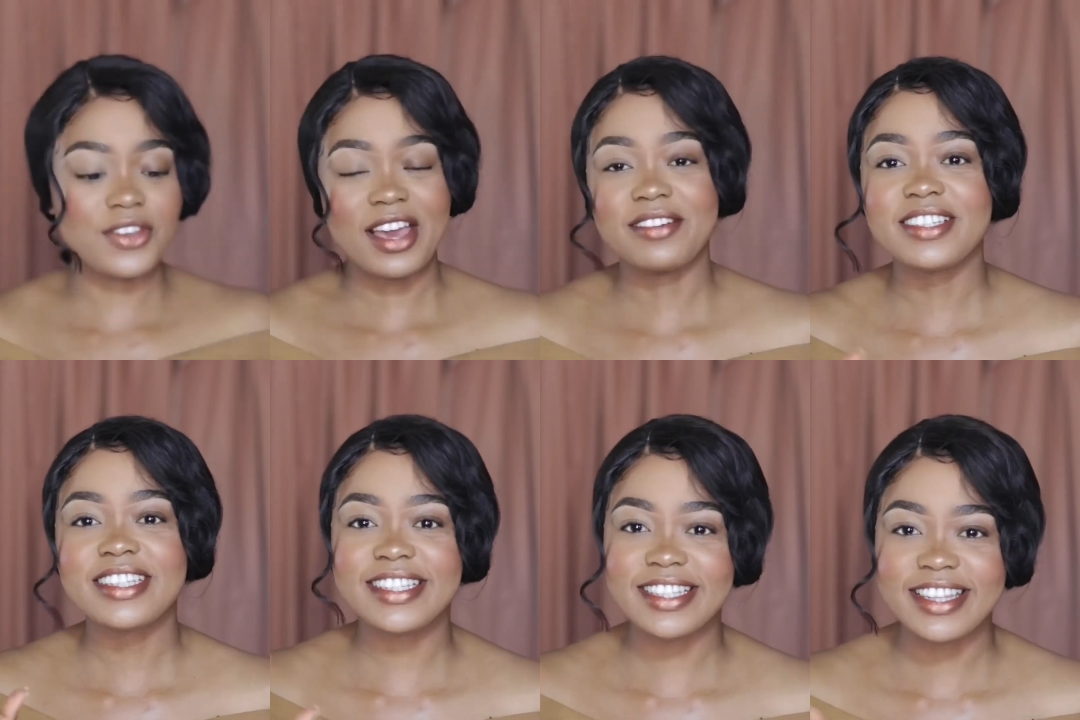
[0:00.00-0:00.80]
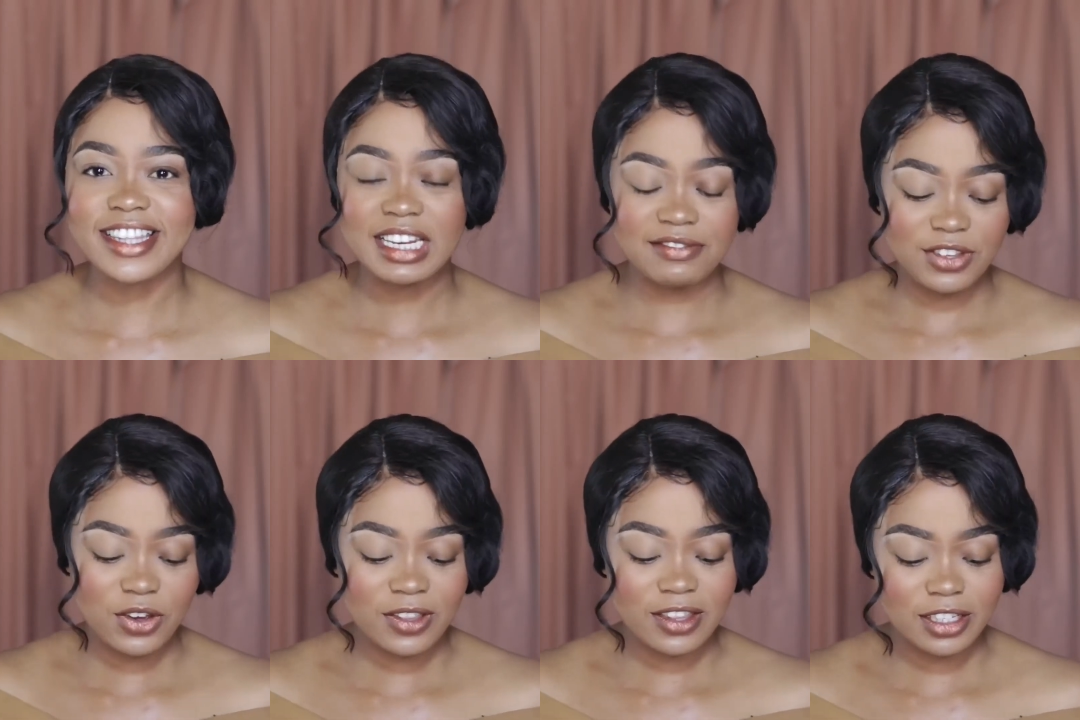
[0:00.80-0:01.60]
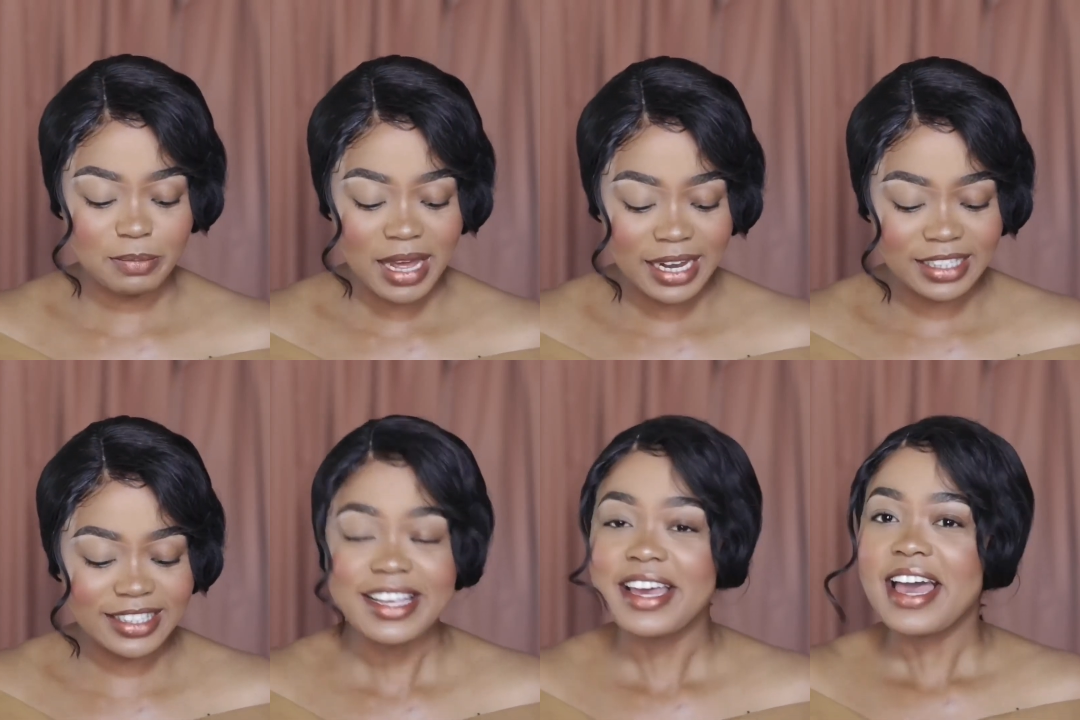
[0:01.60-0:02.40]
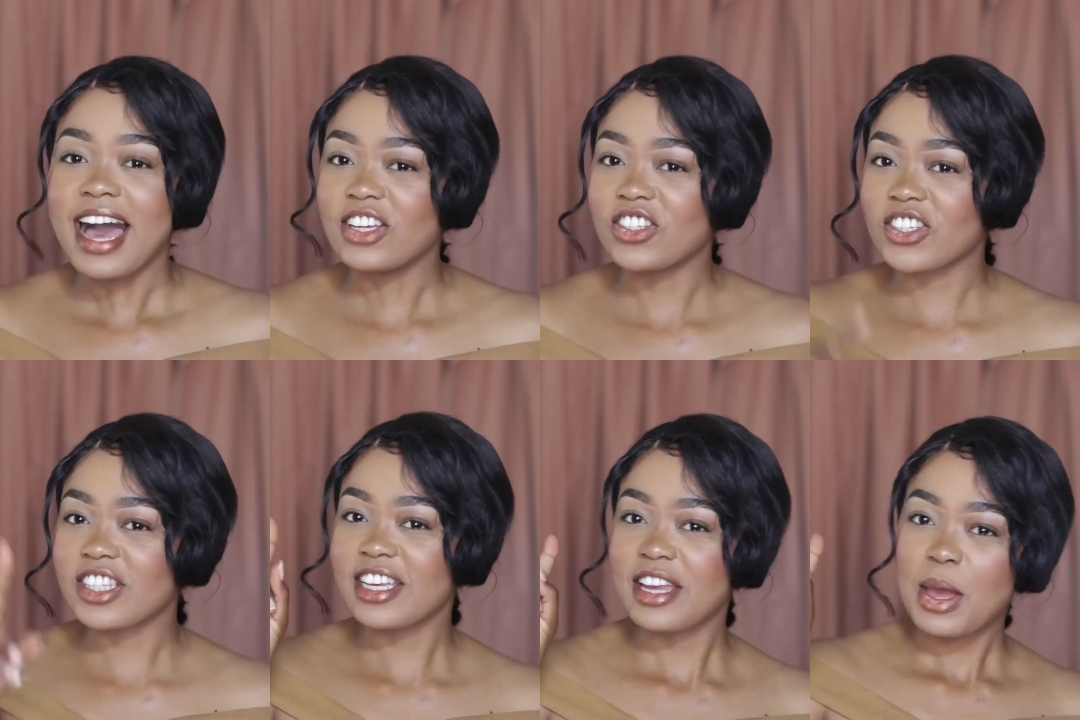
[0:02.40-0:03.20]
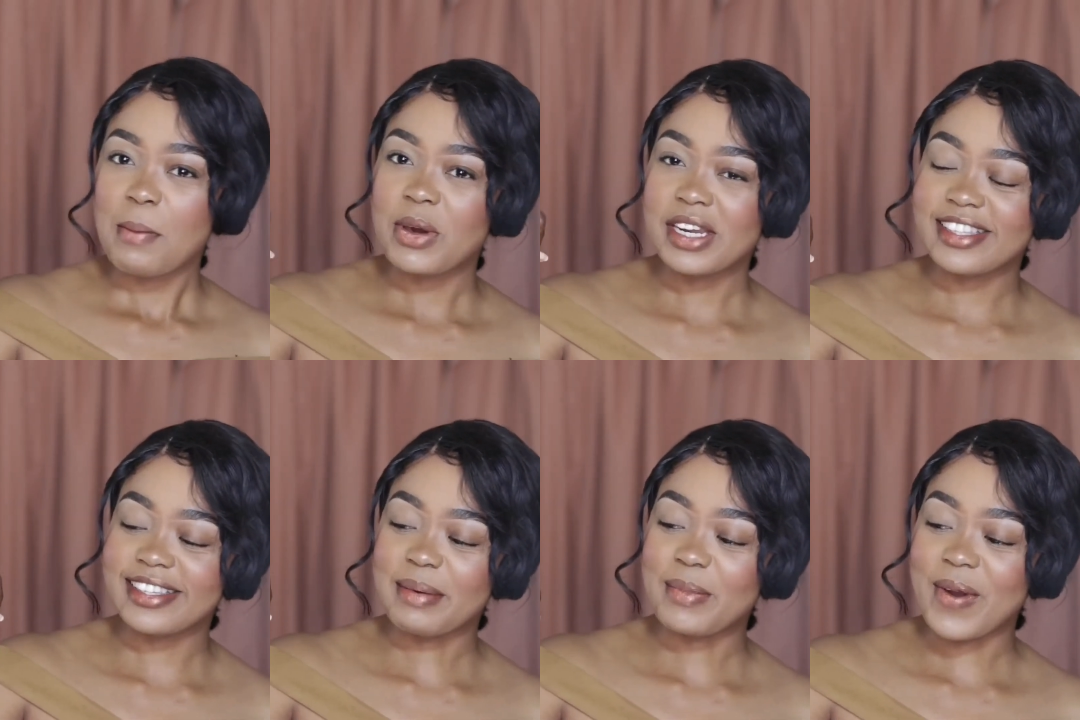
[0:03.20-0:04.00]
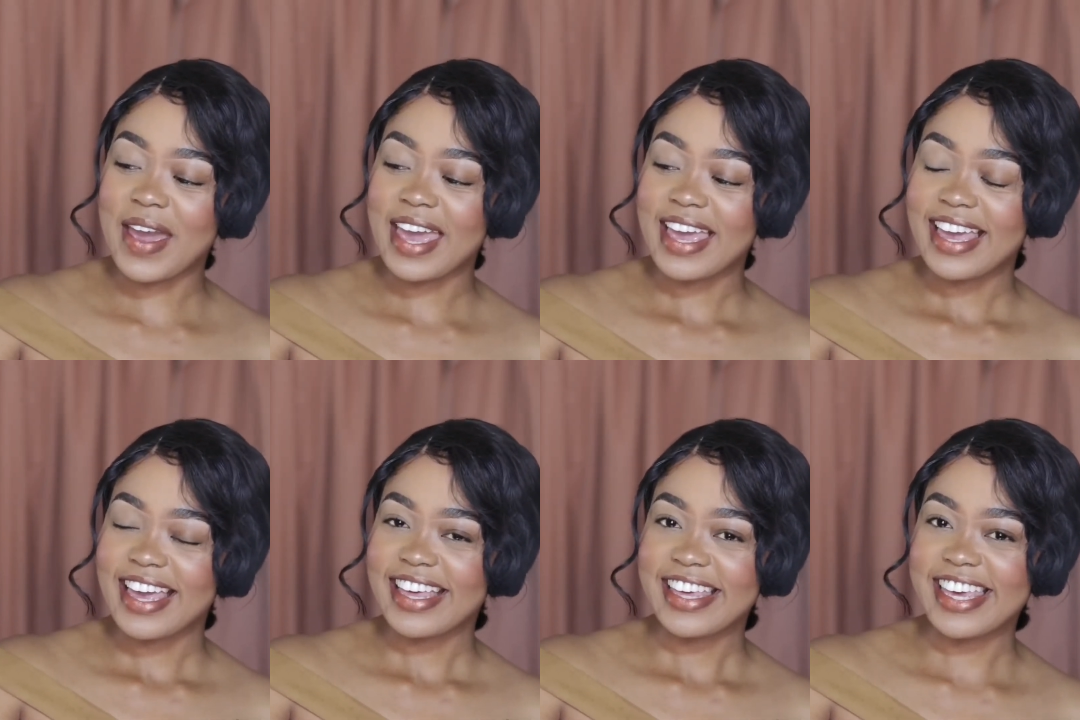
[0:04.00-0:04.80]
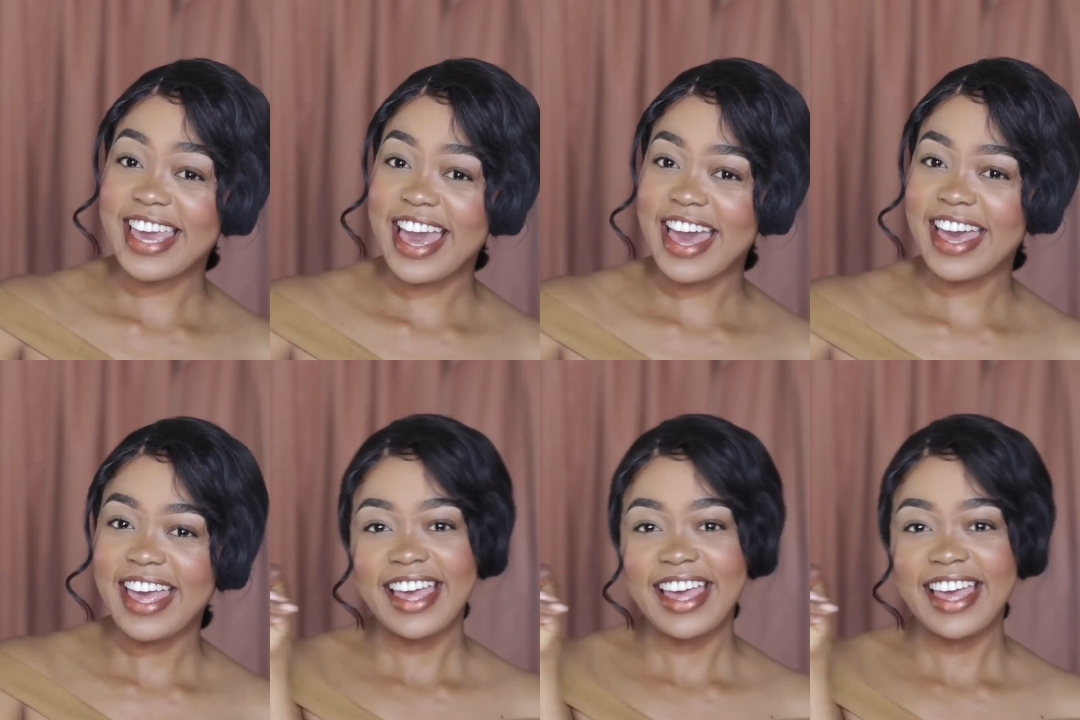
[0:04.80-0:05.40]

haven't seen the review on this palette, I'll just put it somewhere here